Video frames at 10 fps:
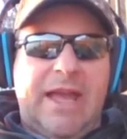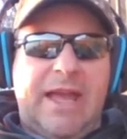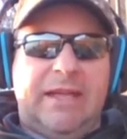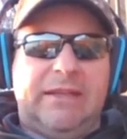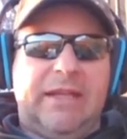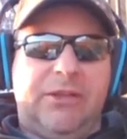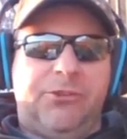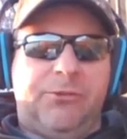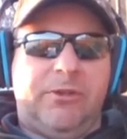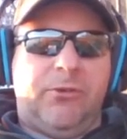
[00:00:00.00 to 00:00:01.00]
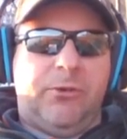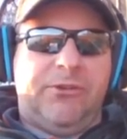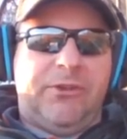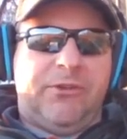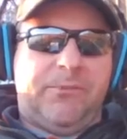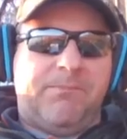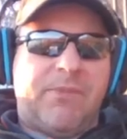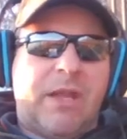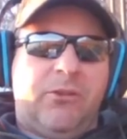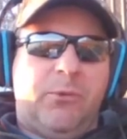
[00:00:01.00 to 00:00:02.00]
and natural resources.
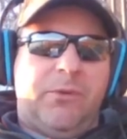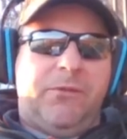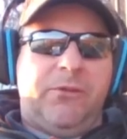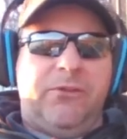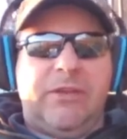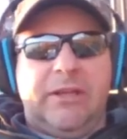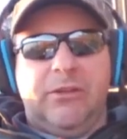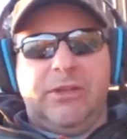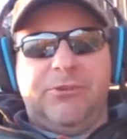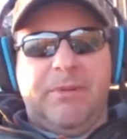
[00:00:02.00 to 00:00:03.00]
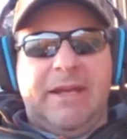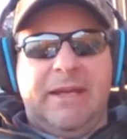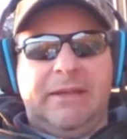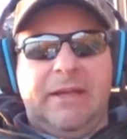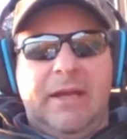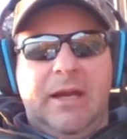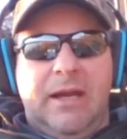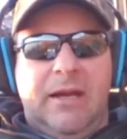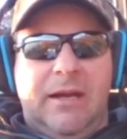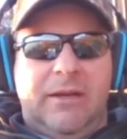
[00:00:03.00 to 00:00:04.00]
So we'll first take a look at Japan.
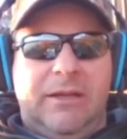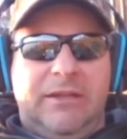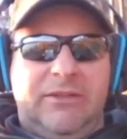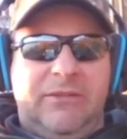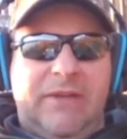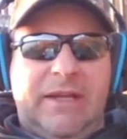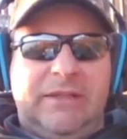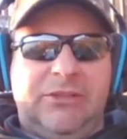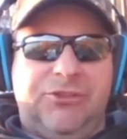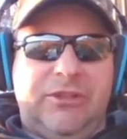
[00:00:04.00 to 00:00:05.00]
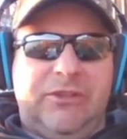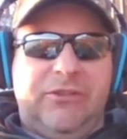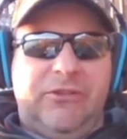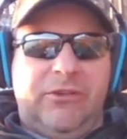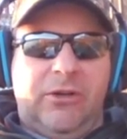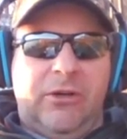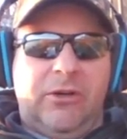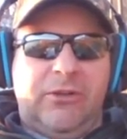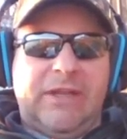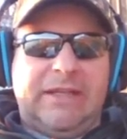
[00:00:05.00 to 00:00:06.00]
Its advantages
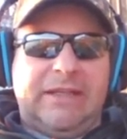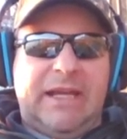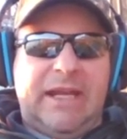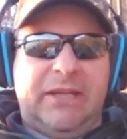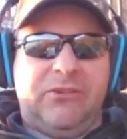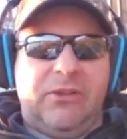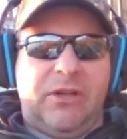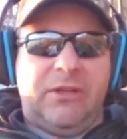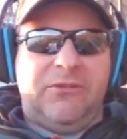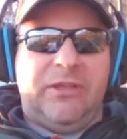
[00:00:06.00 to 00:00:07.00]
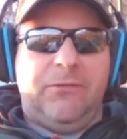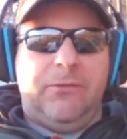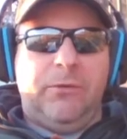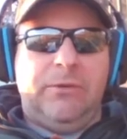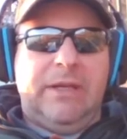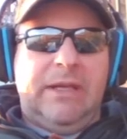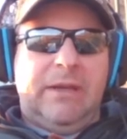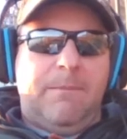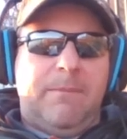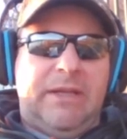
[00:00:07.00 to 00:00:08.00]
are that it has a lot of seafood,
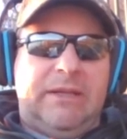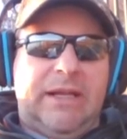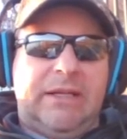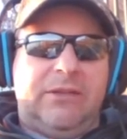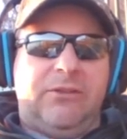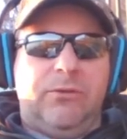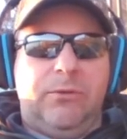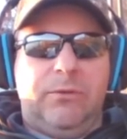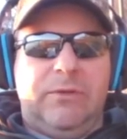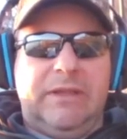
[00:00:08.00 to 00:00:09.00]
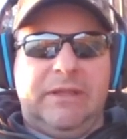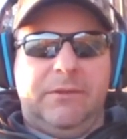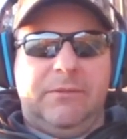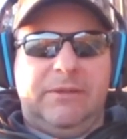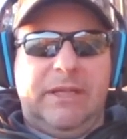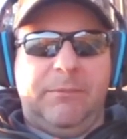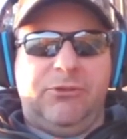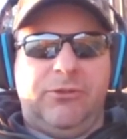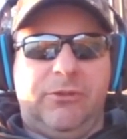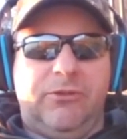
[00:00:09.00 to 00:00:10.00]
mid-latitude
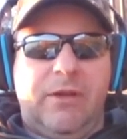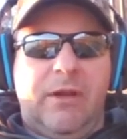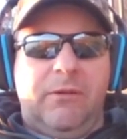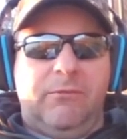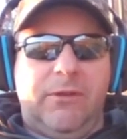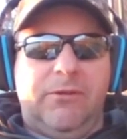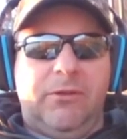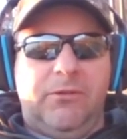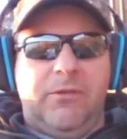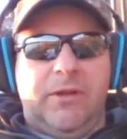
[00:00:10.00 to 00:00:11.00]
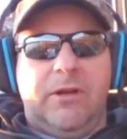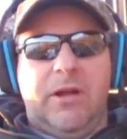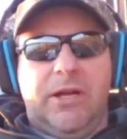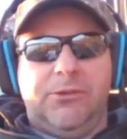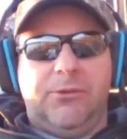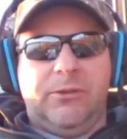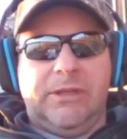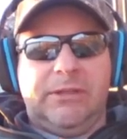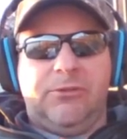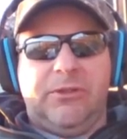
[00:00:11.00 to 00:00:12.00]
temperatures, rivers for
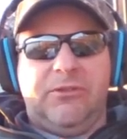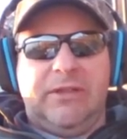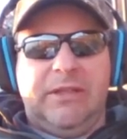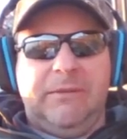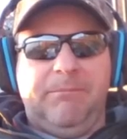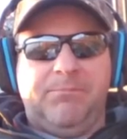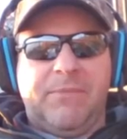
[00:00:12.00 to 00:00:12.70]
hydroelectricity,